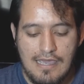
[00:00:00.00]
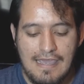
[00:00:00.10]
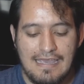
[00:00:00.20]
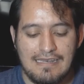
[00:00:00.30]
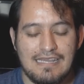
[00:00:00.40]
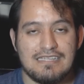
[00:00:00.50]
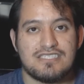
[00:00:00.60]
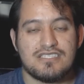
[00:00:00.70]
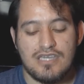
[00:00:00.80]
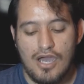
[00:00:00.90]
And in
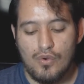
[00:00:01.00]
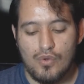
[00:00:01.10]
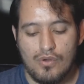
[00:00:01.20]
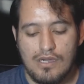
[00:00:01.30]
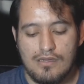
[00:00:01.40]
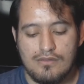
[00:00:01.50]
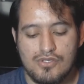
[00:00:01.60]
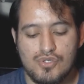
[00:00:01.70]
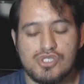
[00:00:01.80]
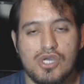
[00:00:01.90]
sorrow
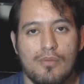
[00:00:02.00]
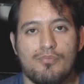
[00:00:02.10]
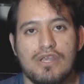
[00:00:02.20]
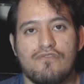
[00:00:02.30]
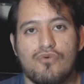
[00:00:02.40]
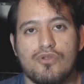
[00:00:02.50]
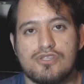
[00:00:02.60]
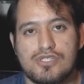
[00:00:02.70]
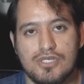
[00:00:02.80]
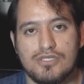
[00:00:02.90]
you shall bring
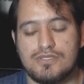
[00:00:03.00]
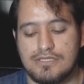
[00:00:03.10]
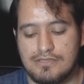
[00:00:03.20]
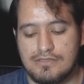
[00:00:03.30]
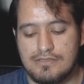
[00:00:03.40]
forth children,